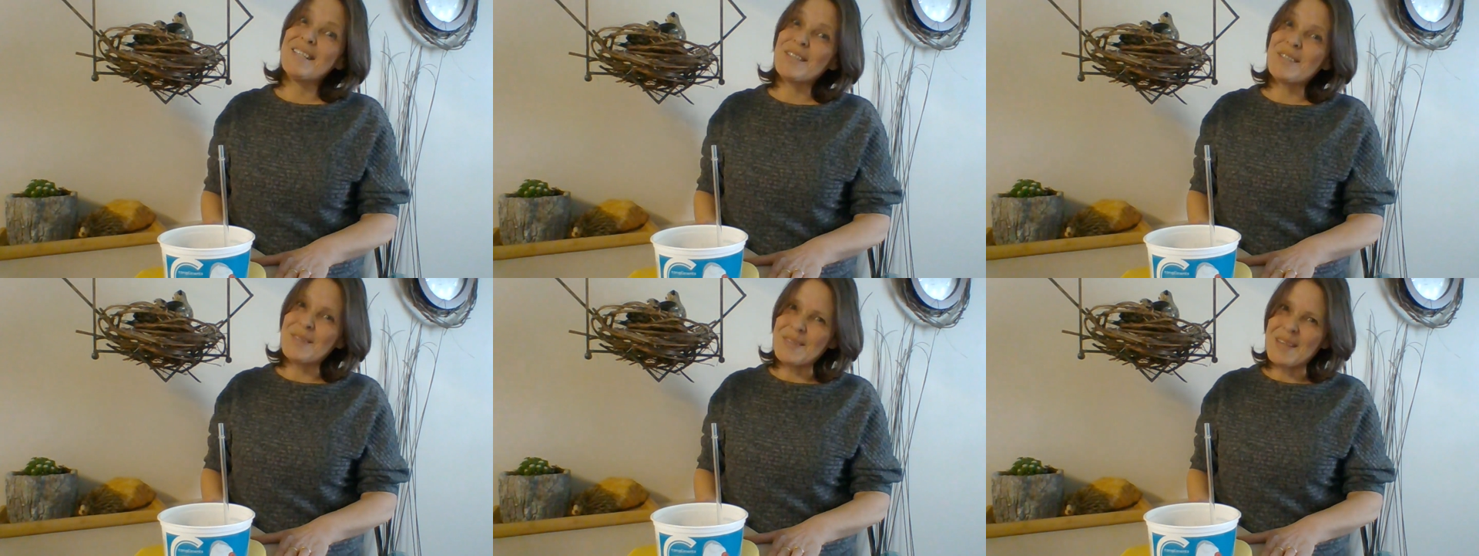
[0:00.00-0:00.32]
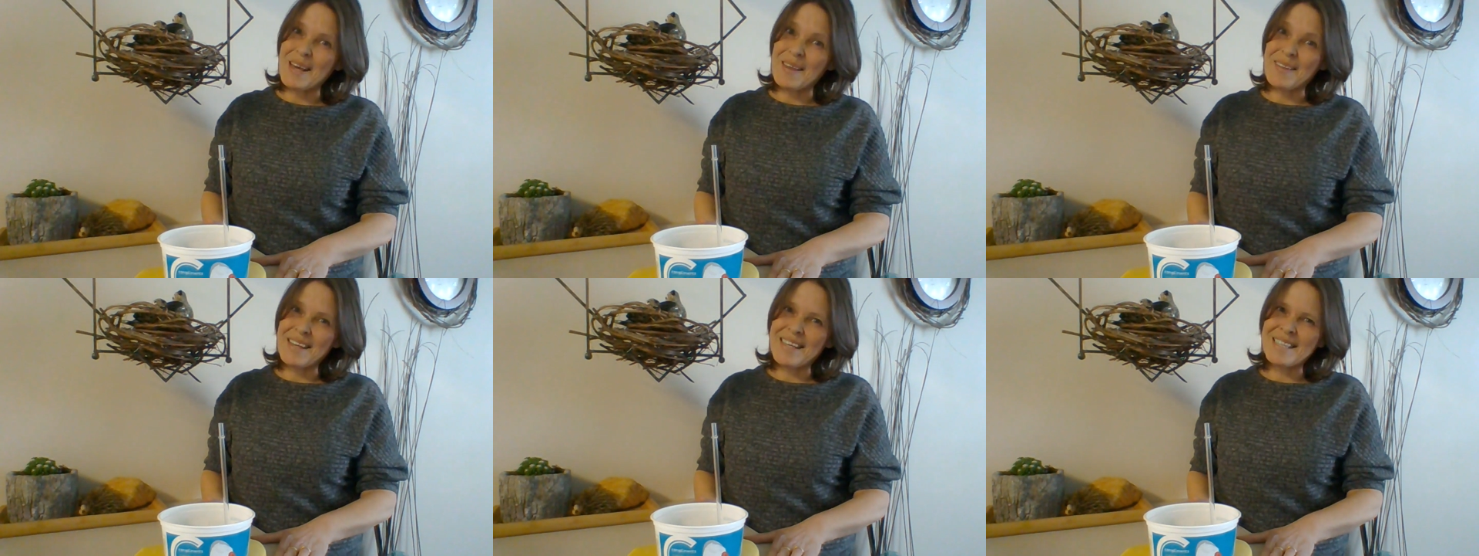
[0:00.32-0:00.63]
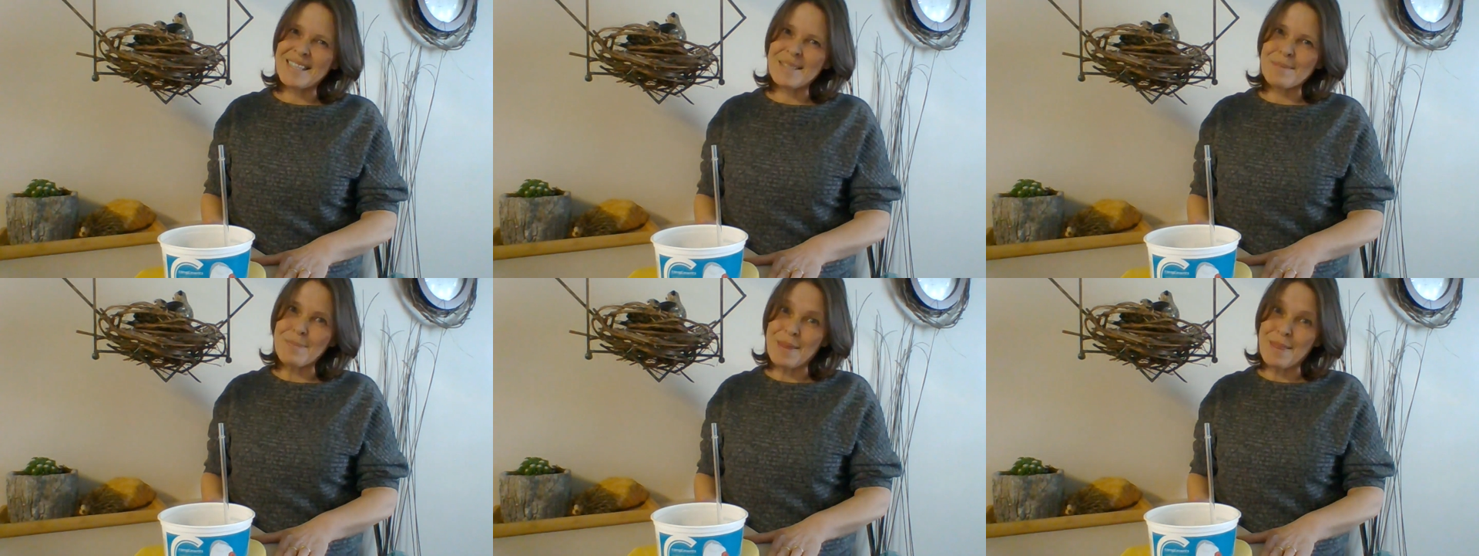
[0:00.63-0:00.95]
So now that
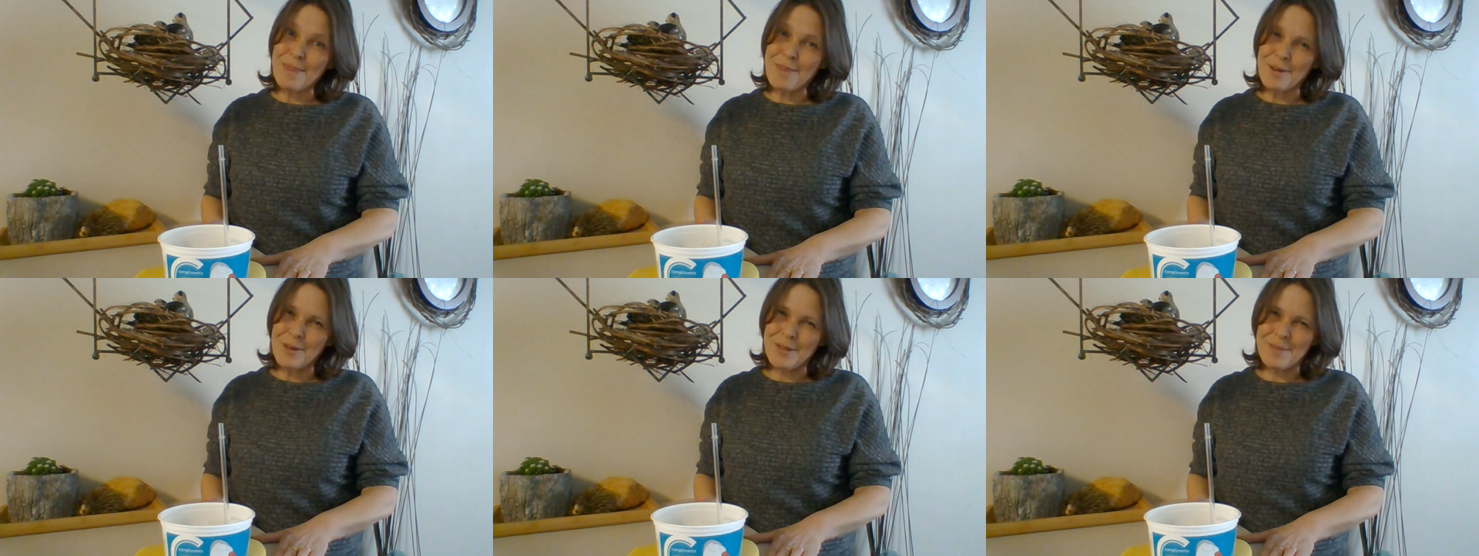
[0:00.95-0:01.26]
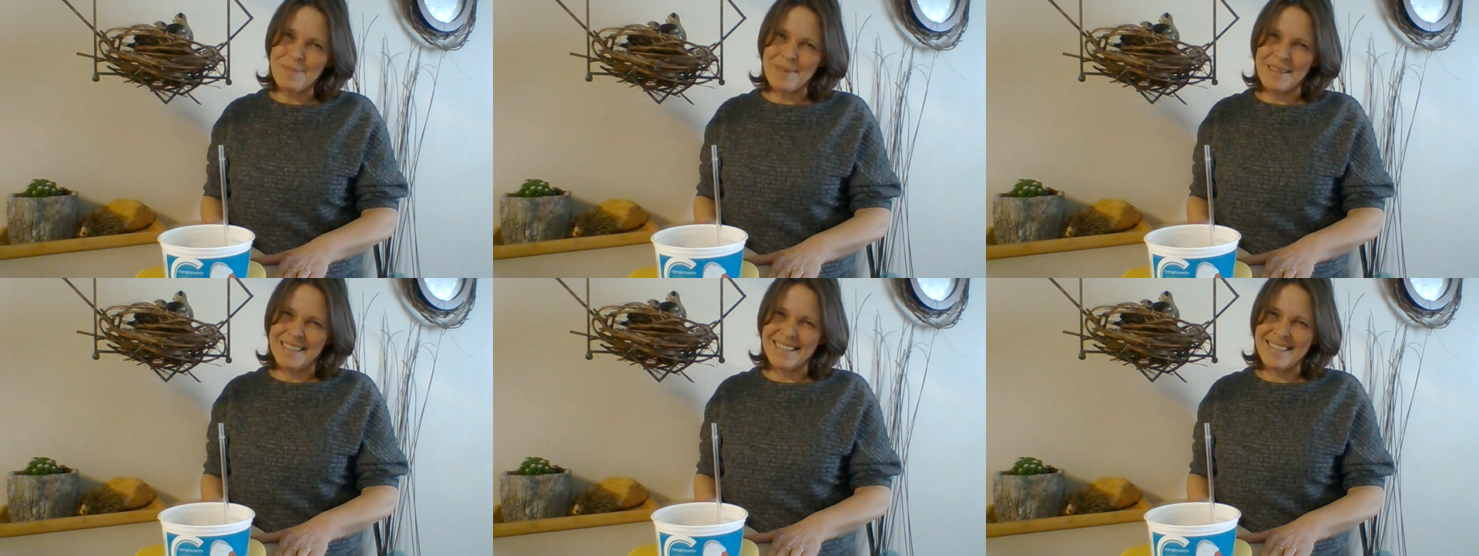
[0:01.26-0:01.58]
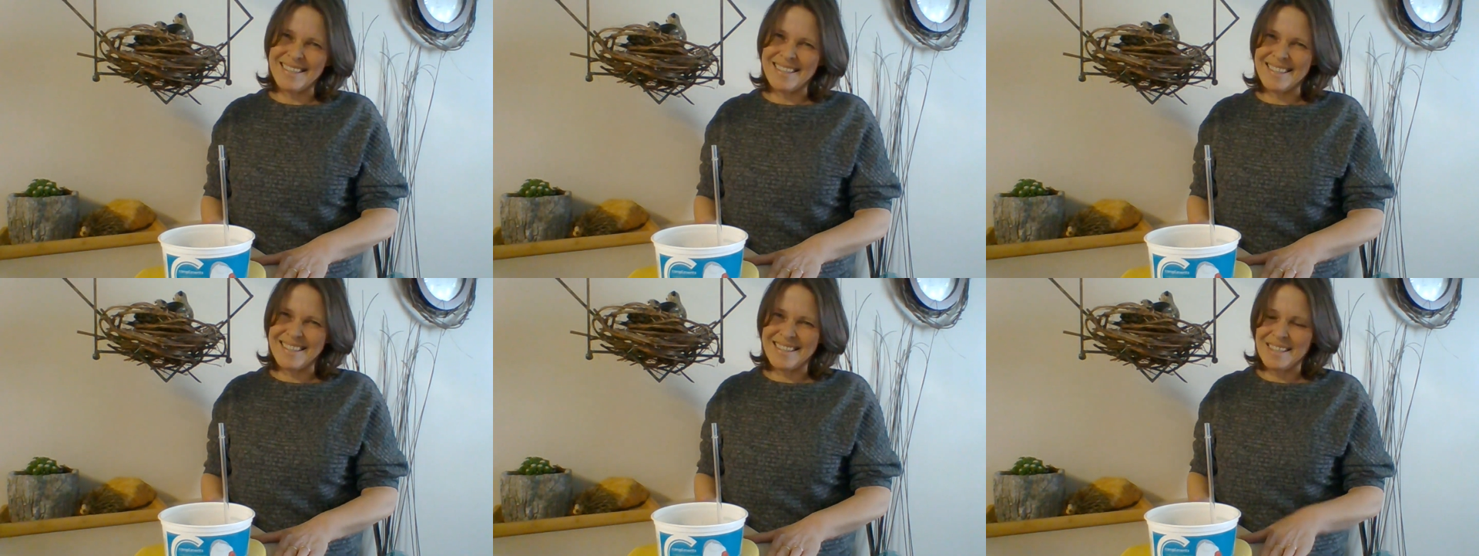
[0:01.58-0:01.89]
it's been 30
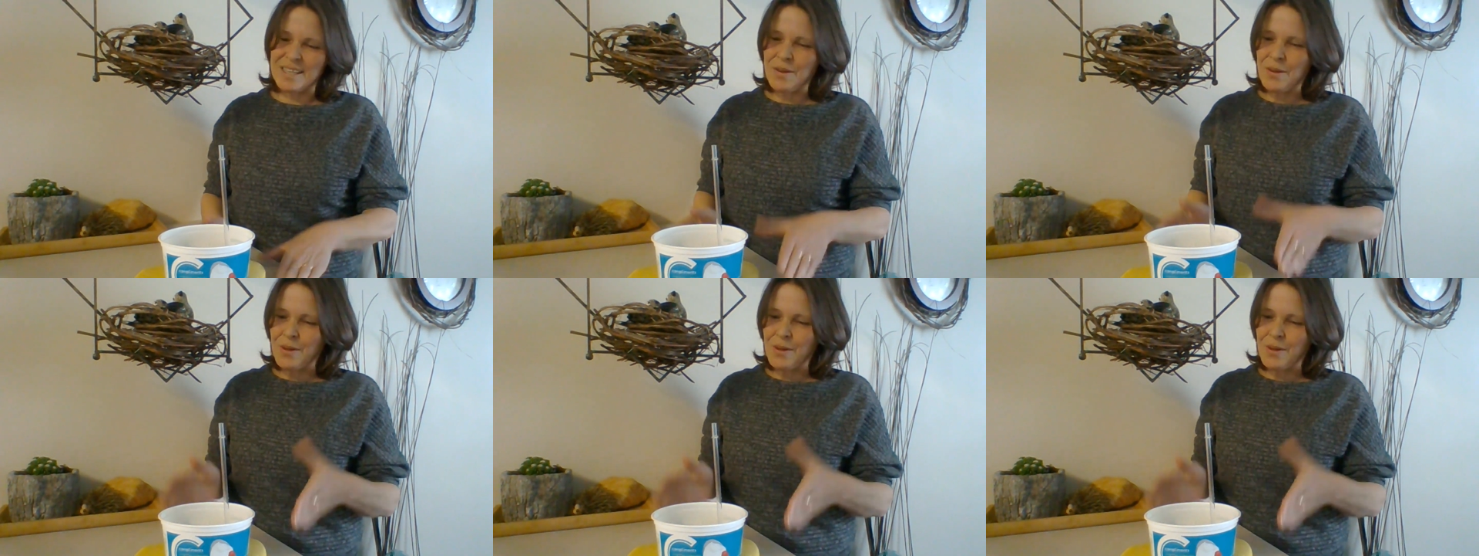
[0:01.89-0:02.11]
minutes,